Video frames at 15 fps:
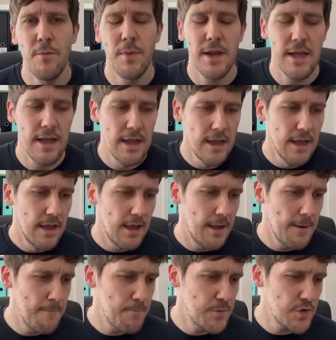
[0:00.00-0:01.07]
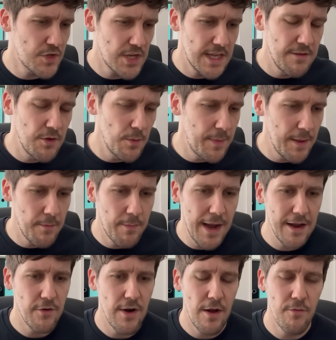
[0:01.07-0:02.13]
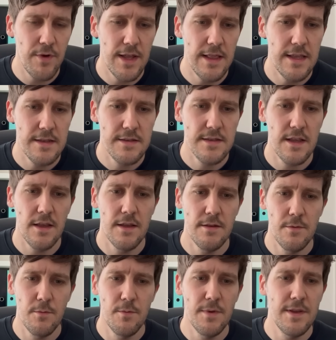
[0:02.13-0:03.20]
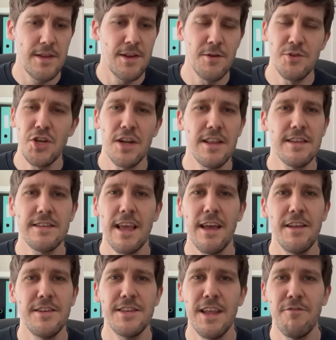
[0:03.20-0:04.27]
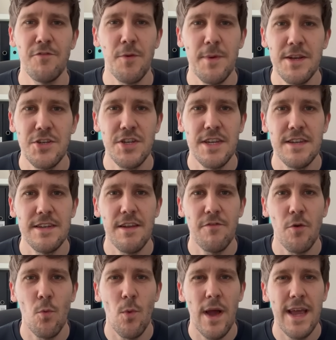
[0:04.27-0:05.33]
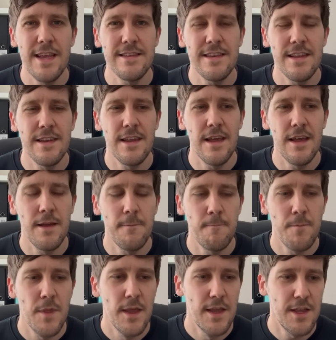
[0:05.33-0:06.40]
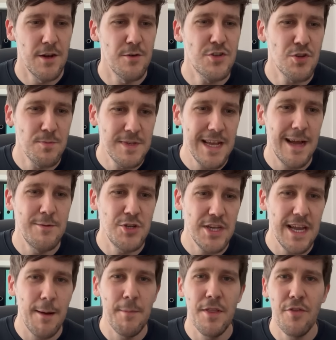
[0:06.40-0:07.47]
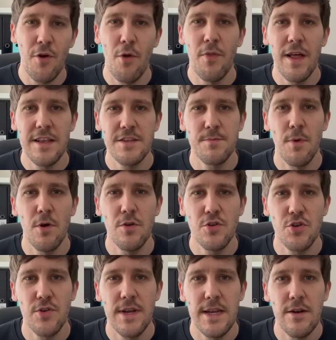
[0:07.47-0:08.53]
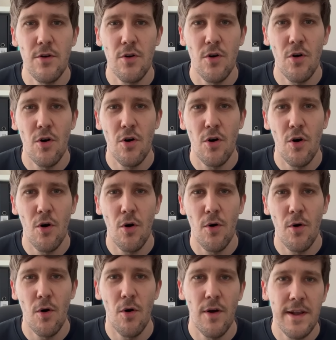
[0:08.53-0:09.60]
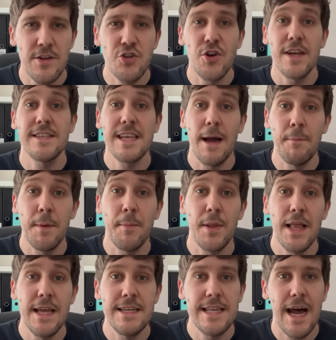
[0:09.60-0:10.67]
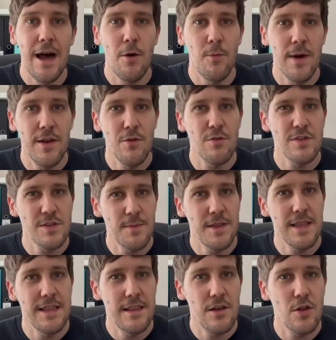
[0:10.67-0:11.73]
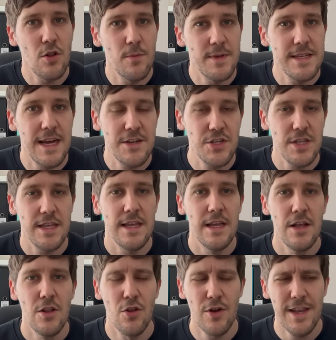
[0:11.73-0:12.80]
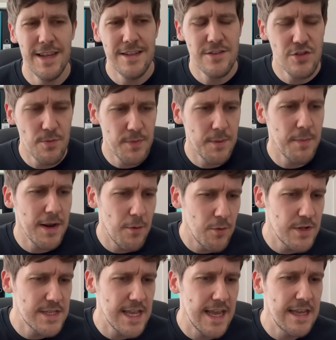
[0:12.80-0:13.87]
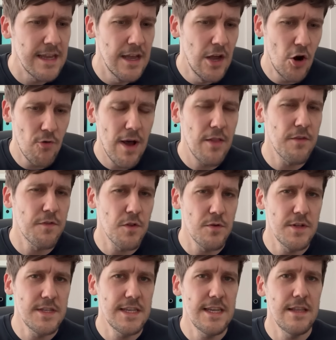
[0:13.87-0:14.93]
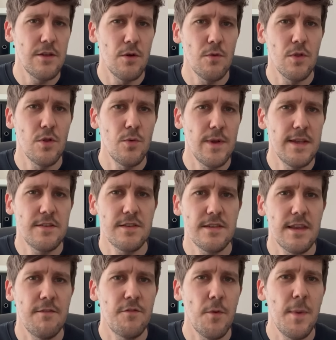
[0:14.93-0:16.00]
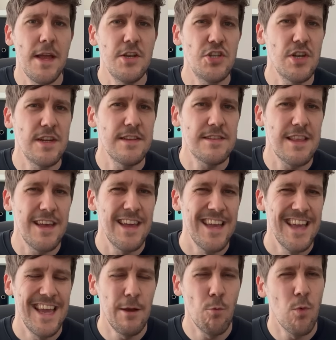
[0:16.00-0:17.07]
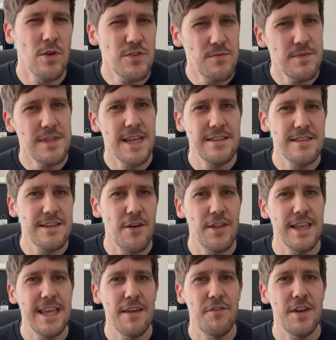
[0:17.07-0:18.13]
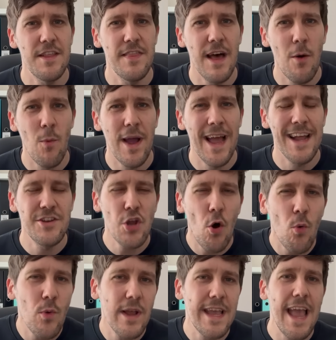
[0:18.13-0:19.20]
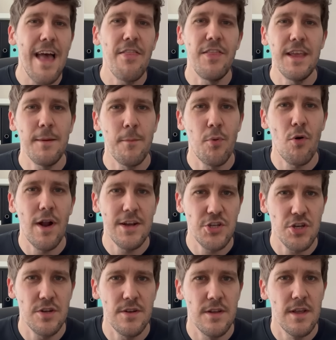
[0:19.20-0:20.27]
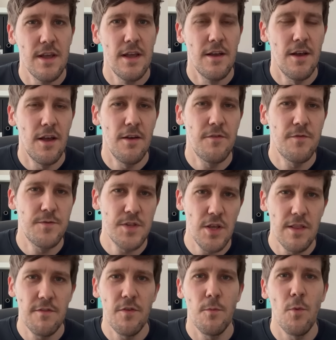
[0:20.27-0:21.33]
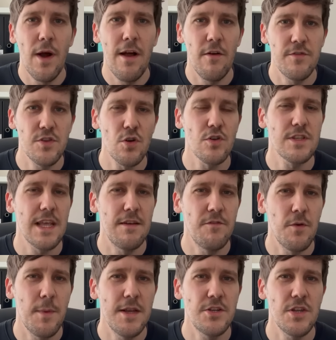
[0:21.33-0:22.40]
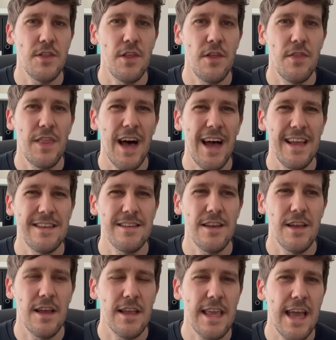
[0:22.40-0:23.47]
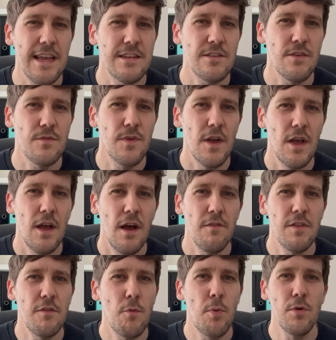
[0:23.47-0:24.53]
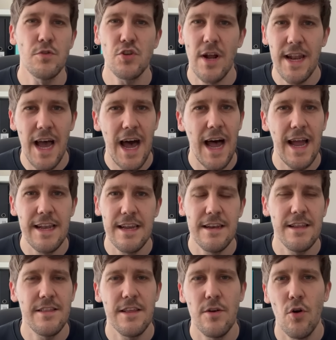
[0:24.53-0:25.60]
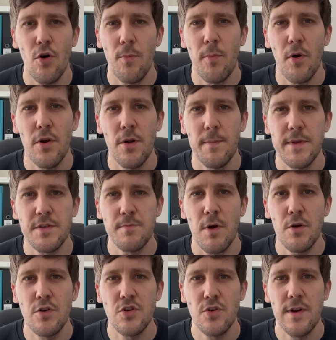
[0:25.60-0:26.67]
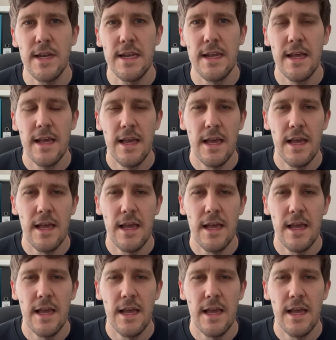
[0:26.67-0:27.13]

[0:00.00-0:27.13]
But it, um, just to give you a bit of background, really, uh, you know journalists get information in different ways, and um, you know sometimes you can be thrown that smokescreen, or or, or or interest can be played down when ultimately the club is actually looking into something. But I would say around the Florentino Luis information is that it wasn't necessarily given in that way. I don't get the impression uh, certainly from where I've sourced that information, that that is a, a, case of, of Liverpool trying to hide anything or putting up a smokescreen.